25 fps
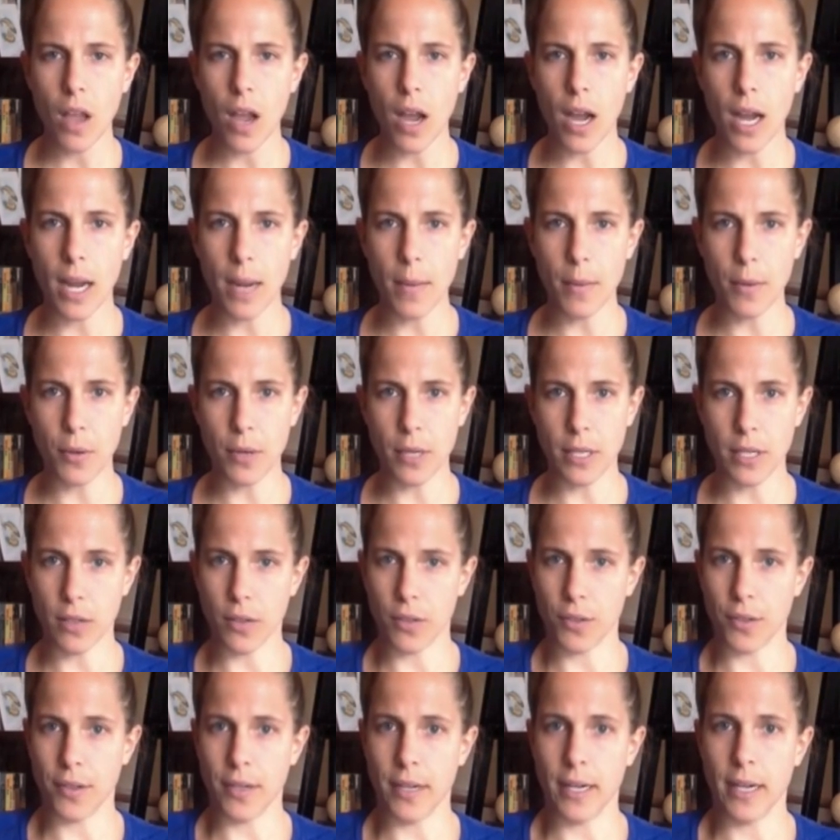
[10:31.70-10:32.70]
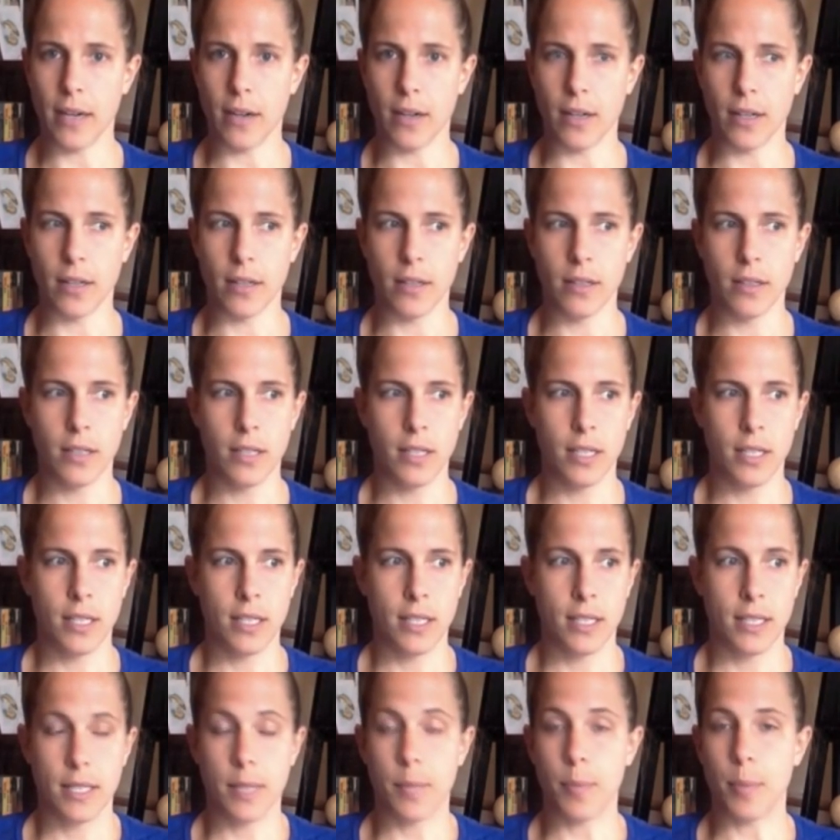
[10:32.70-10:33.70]
I'm going to learn how to
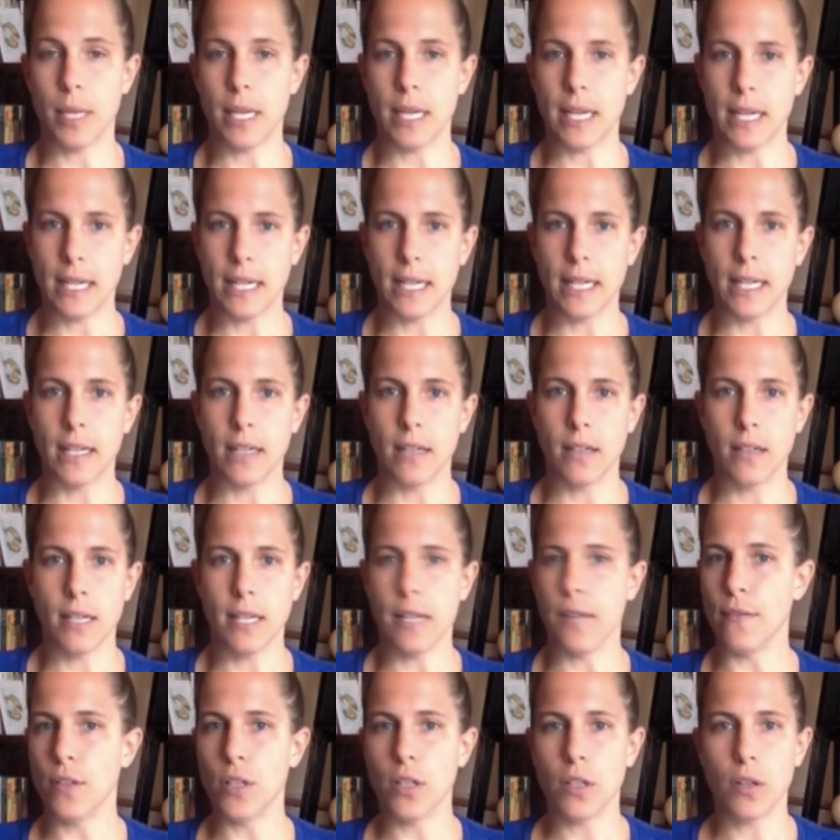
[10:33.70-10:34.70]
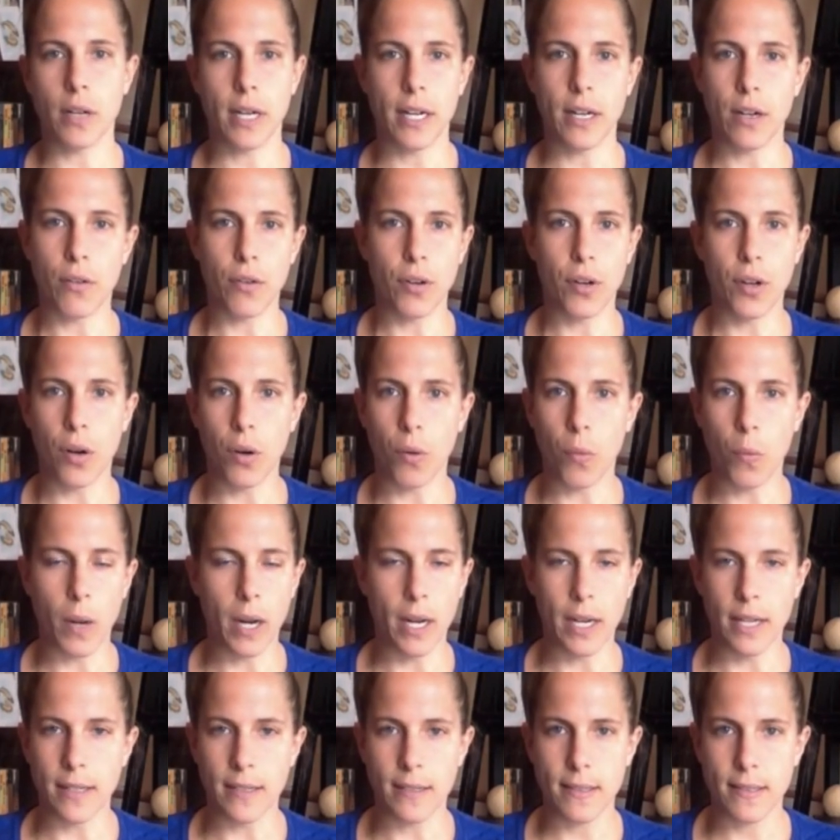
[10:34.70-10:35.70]
be in it, even though I don't know
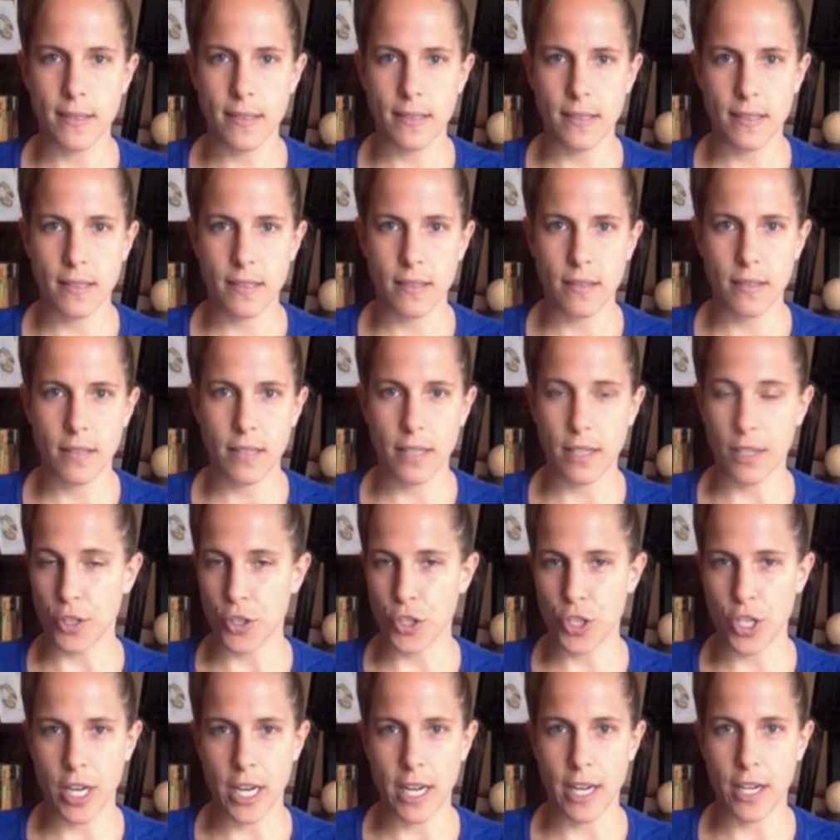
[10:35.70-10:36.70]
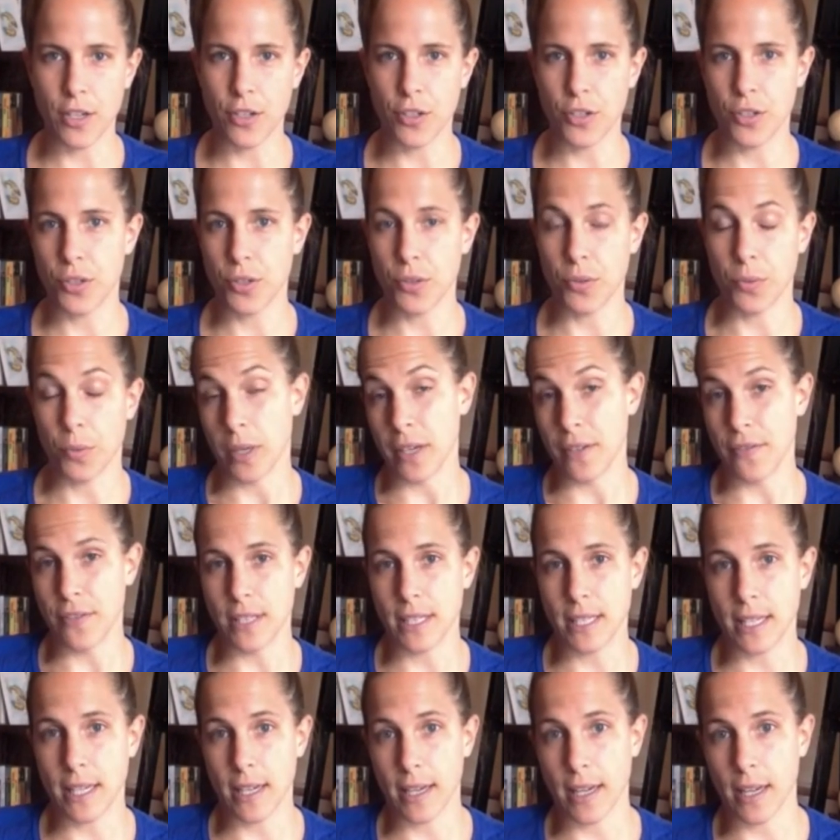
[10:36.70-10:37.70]
when it's going to change, if
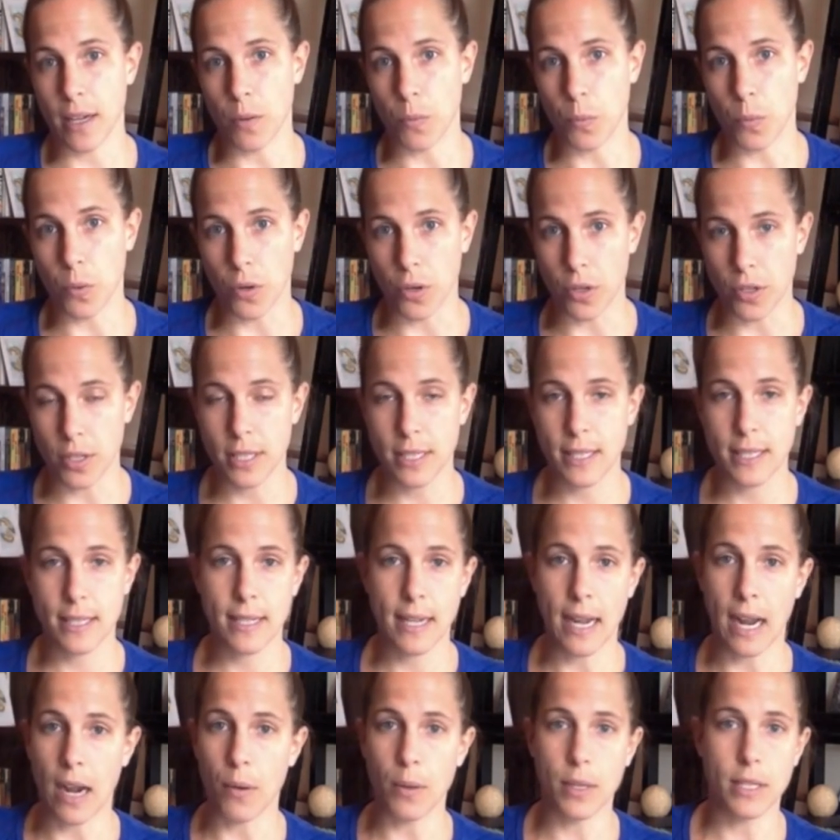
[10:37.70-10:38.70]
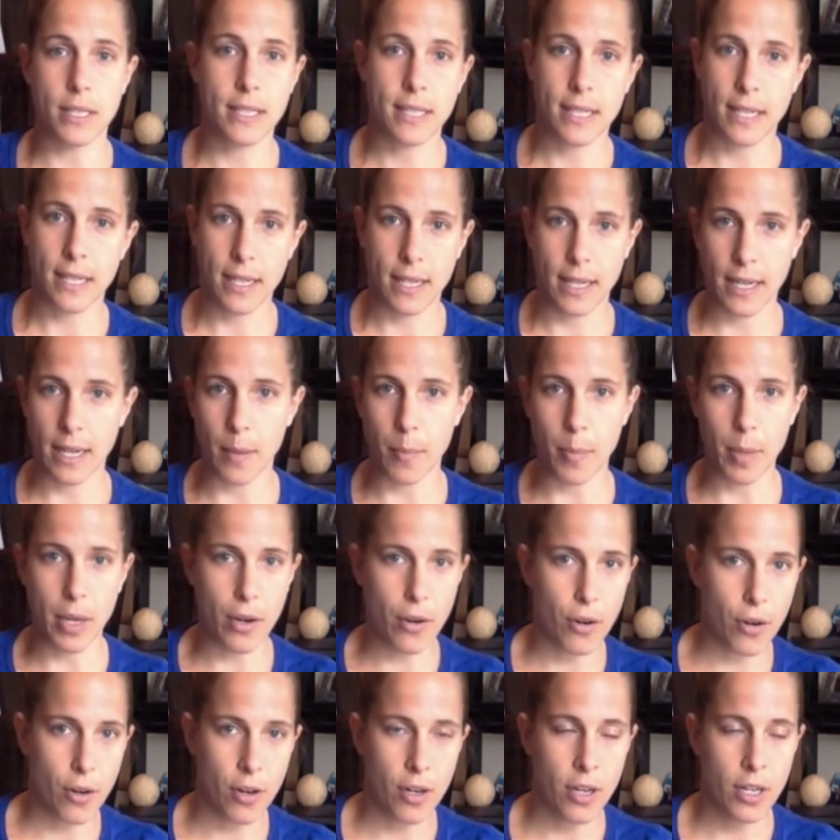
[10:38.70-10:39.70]
it's going to get worse, how it's going to get
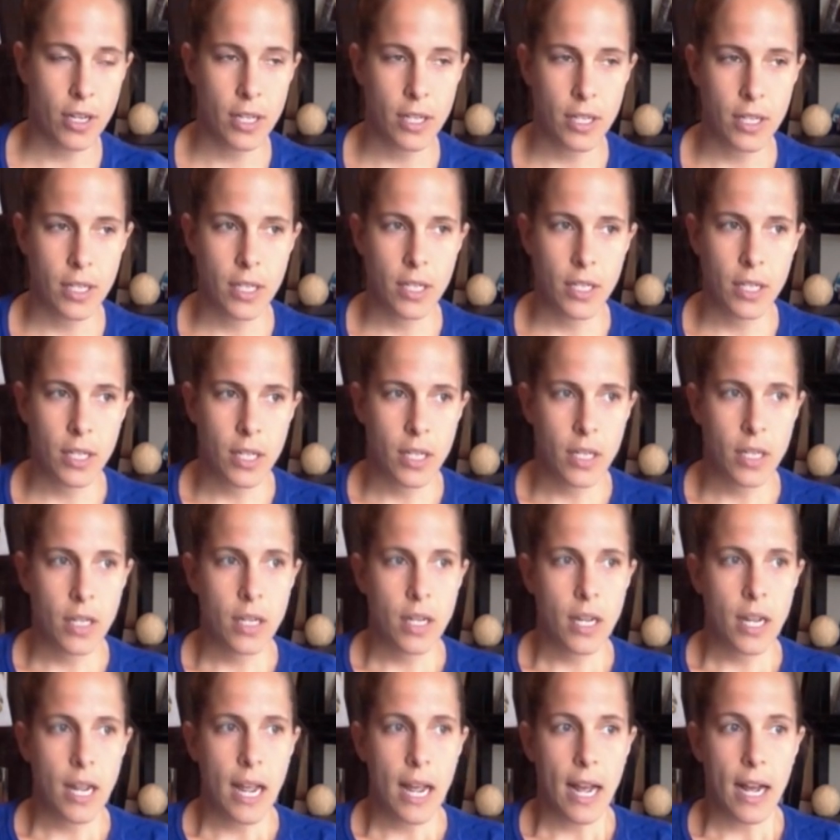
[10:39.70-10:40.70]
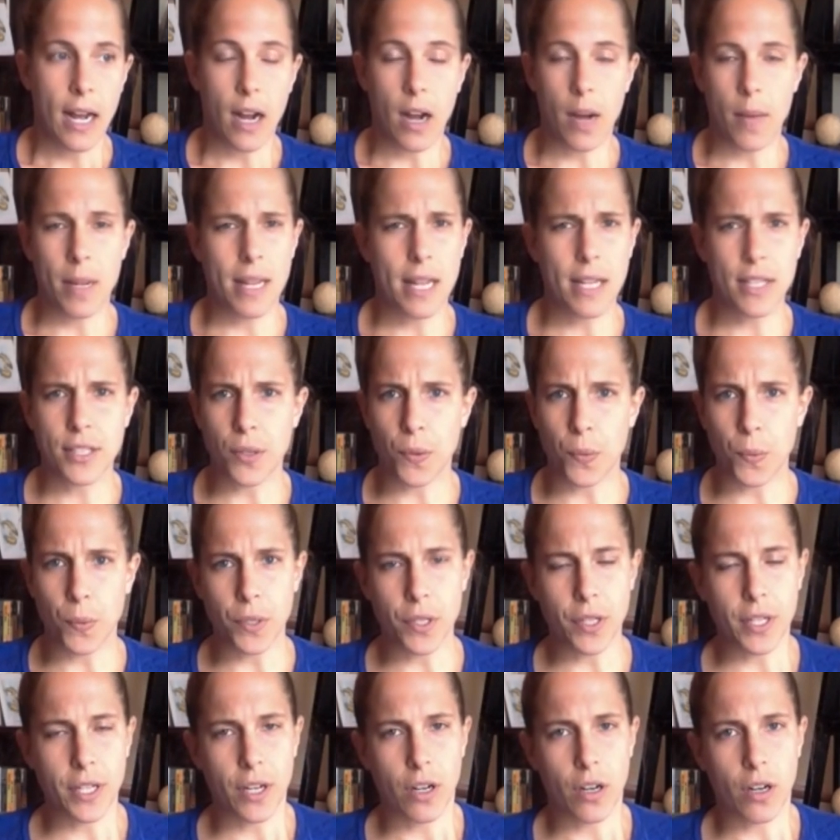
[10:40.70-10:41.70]
better. And that's a
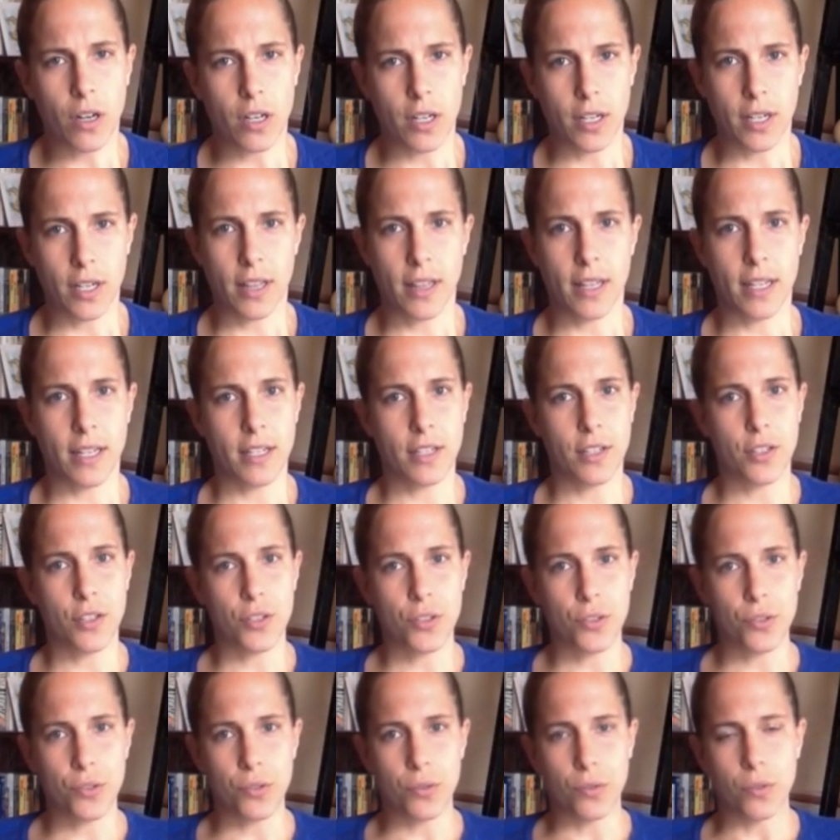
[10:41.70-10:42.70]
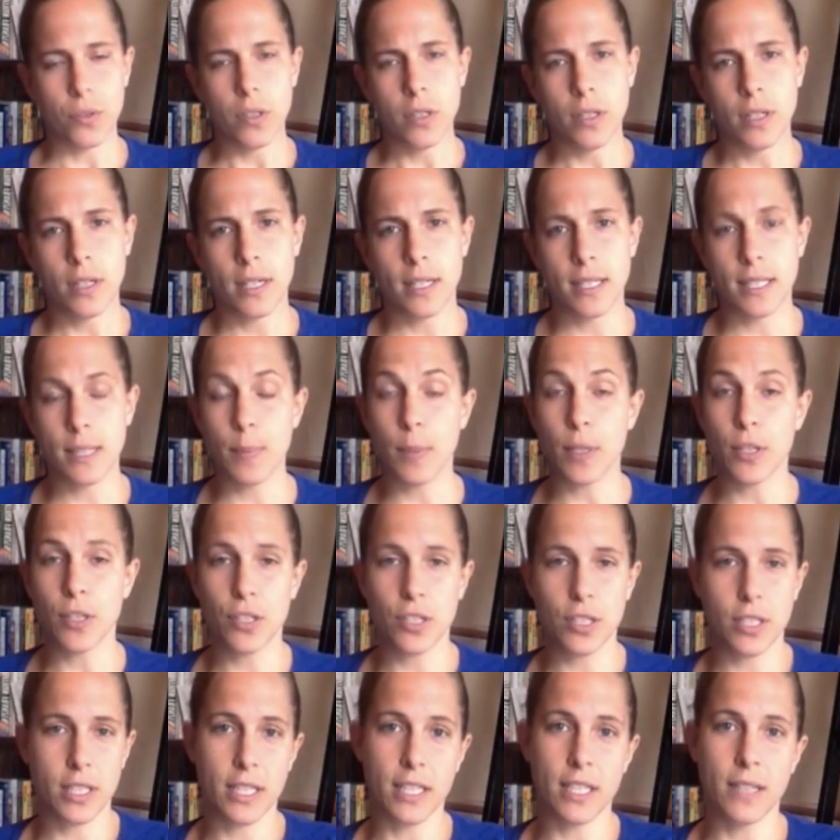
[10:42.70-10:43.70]
really hard thing to do,
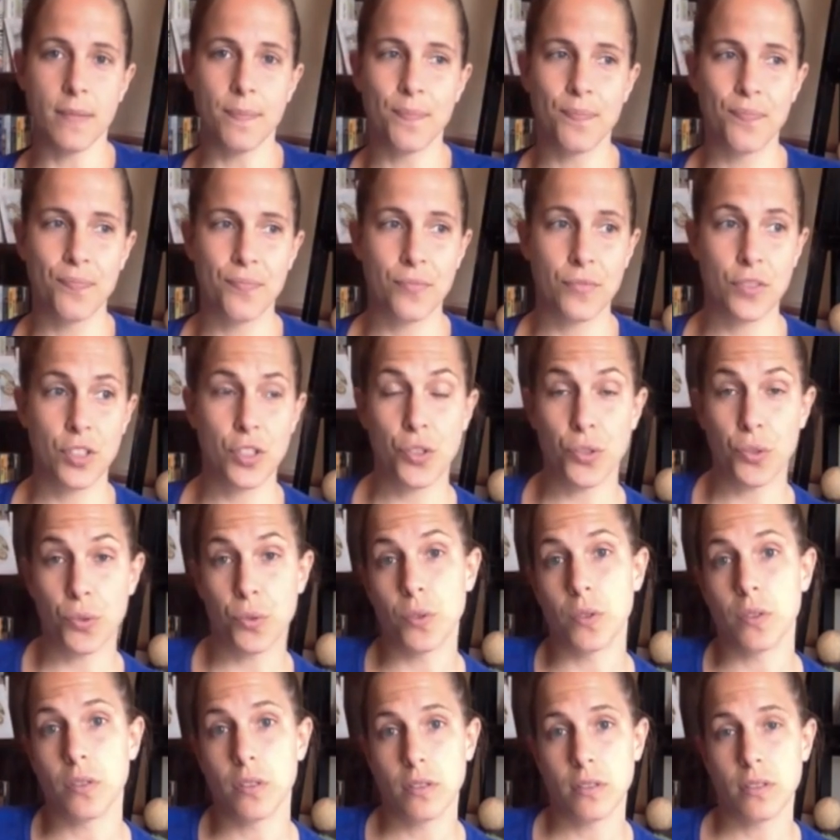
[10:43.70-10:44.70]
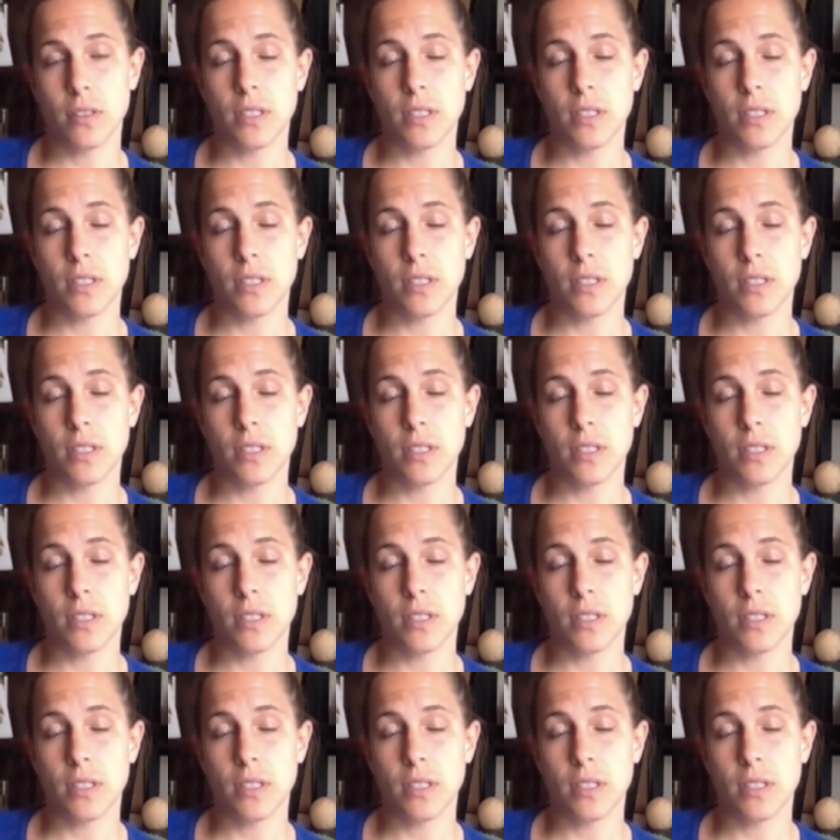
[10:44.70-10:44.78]
especially to do